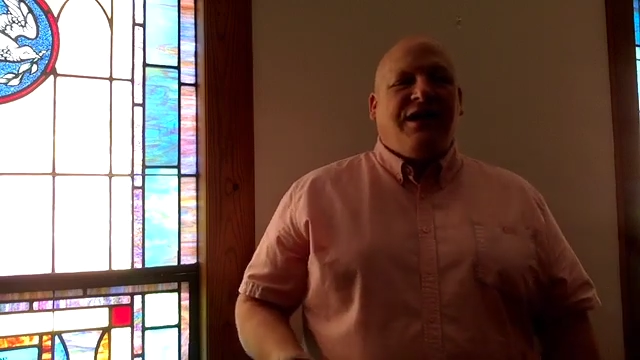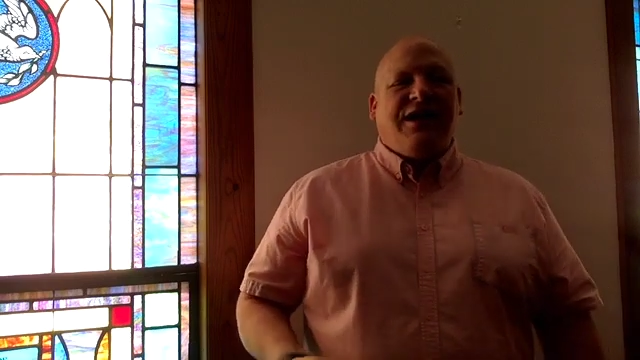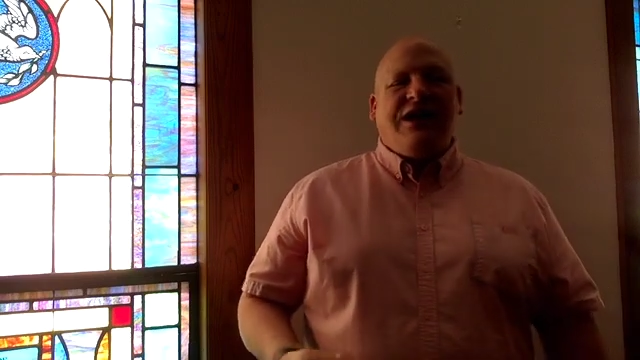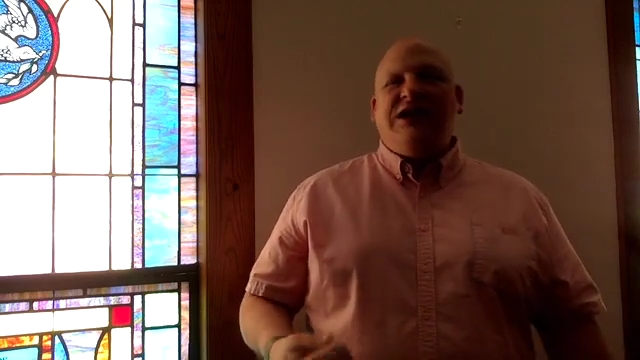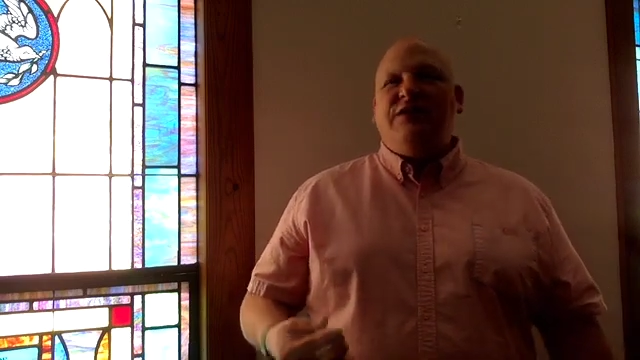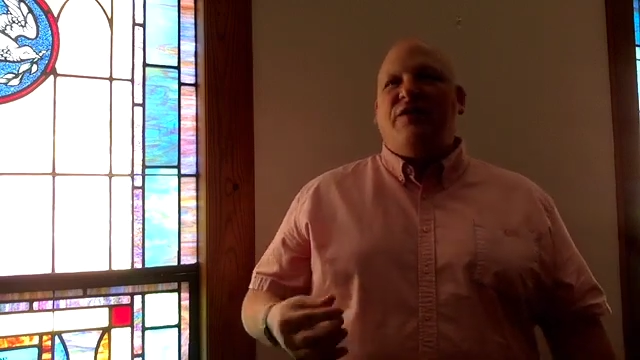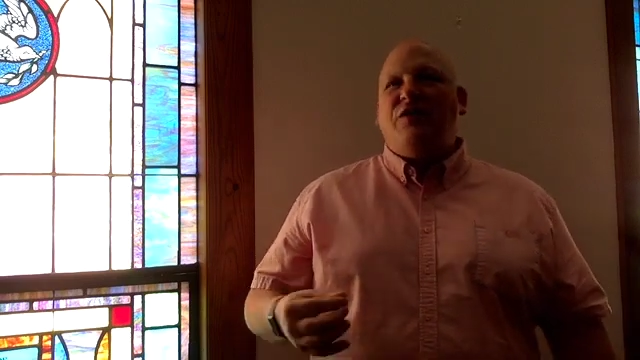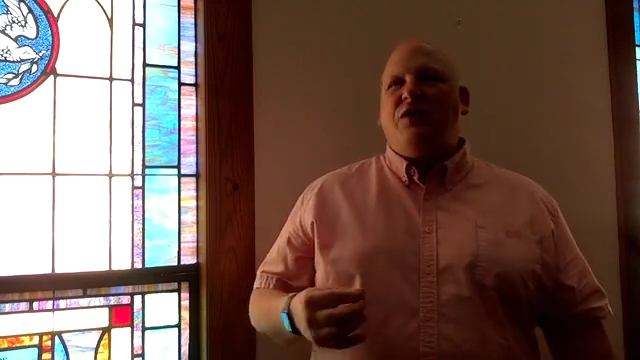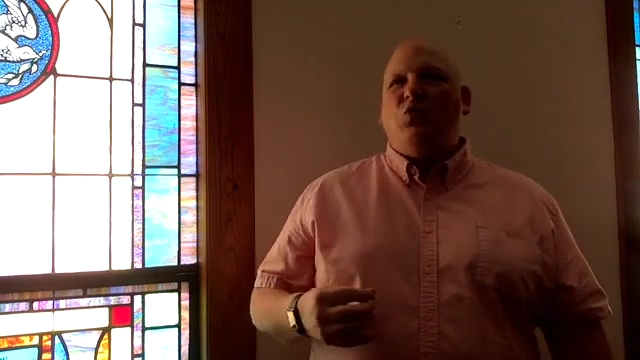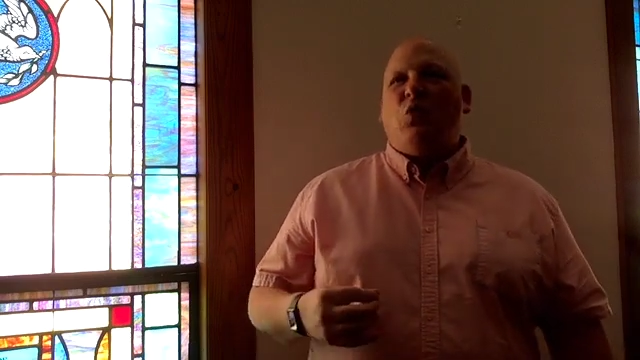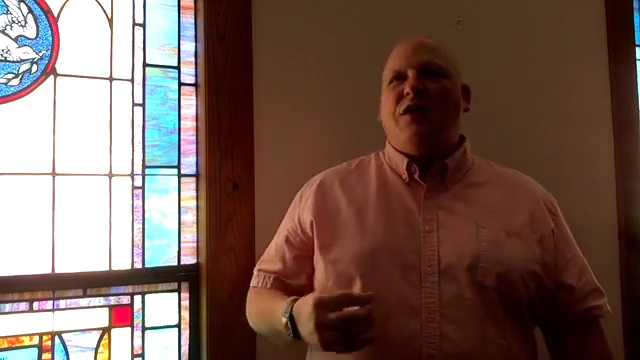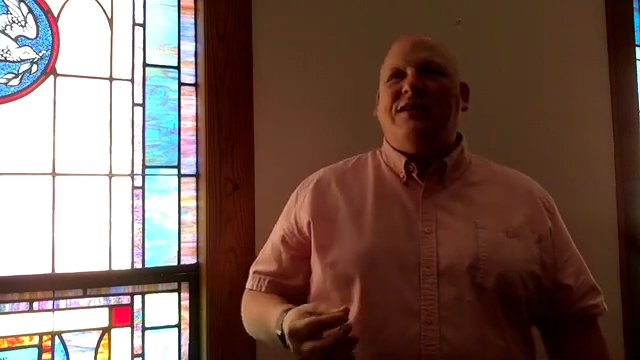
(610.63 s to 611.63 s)
he
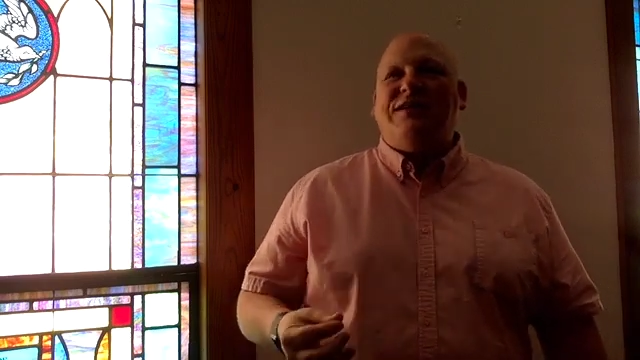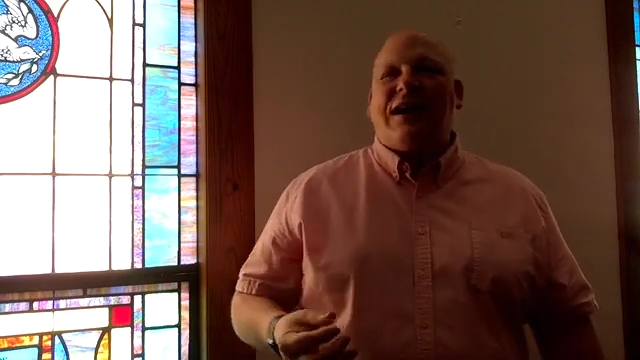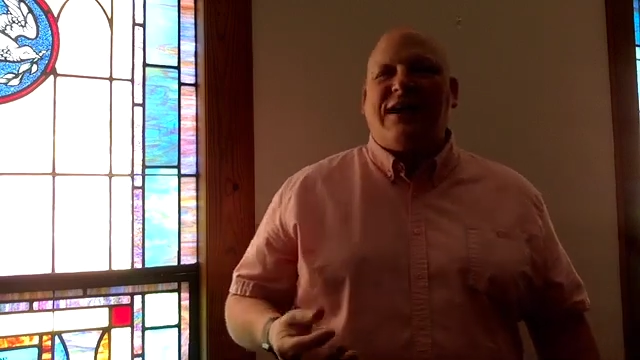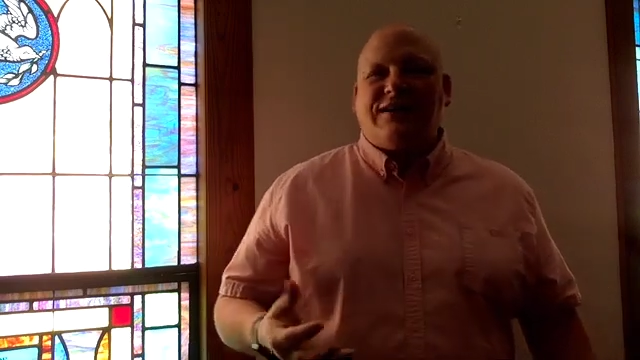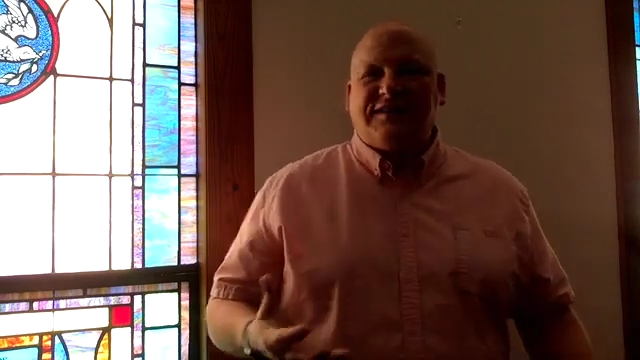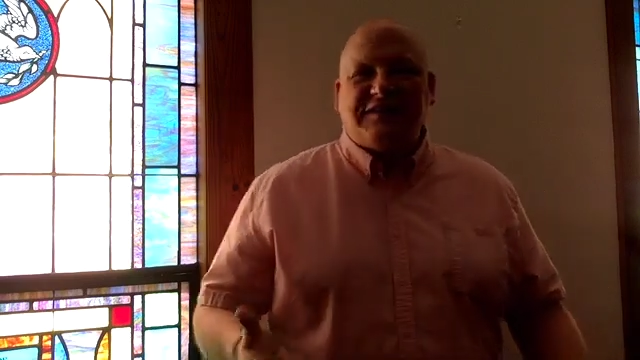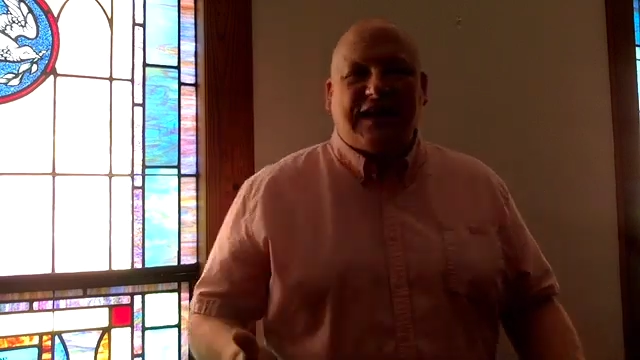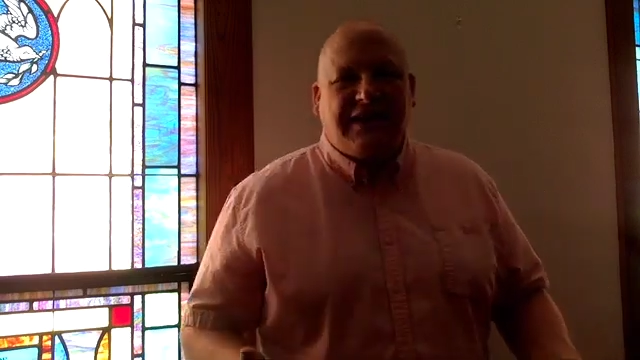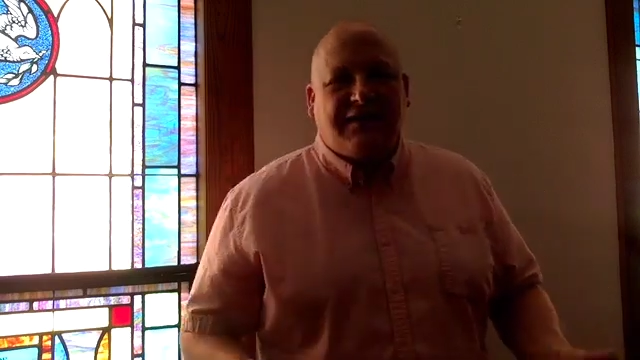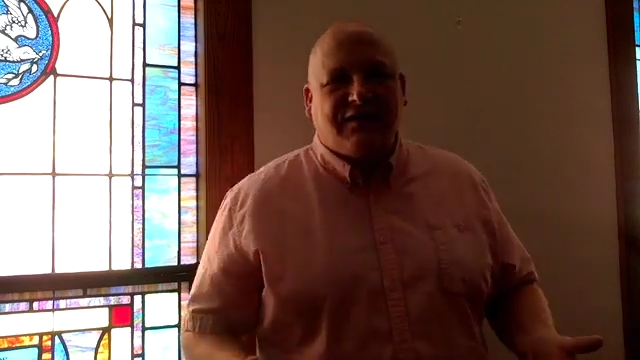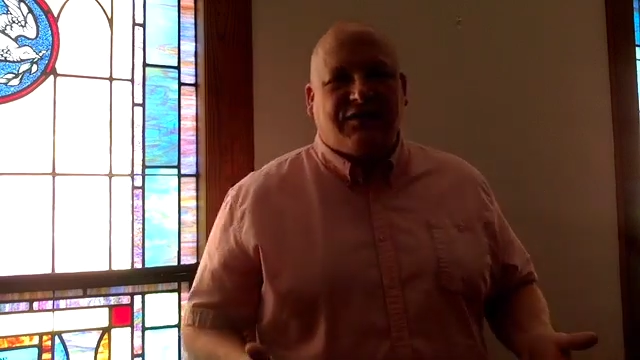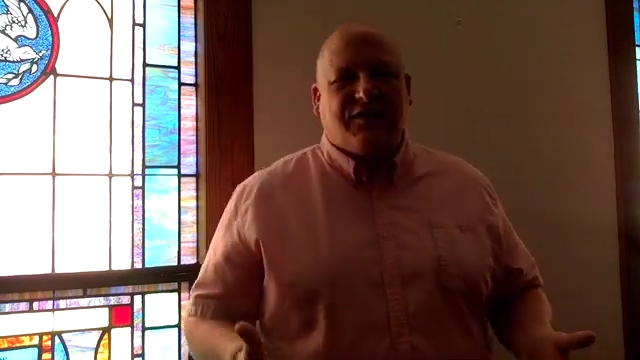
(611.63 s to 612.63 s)
devoted one entire
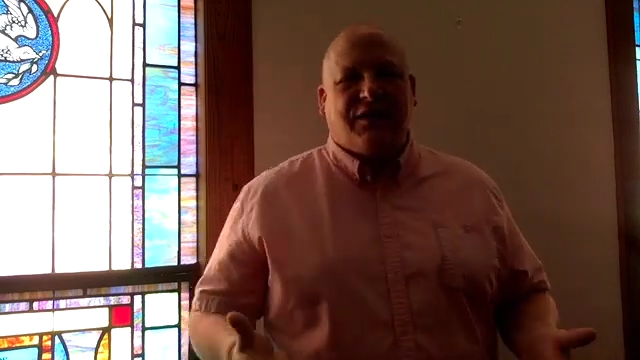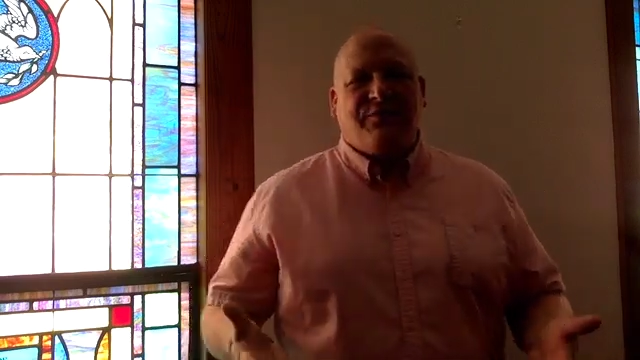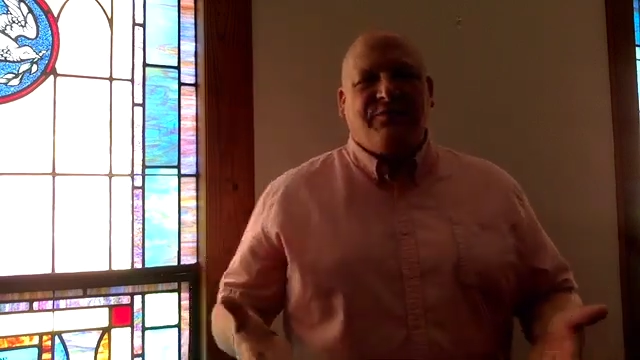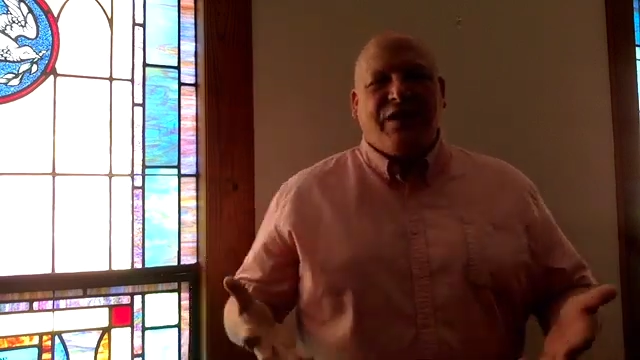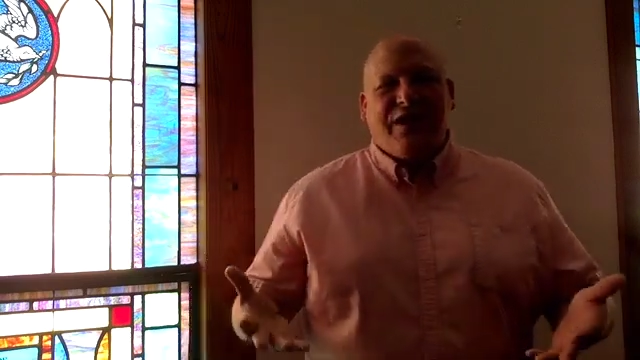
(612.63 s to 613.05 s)
stanza to it.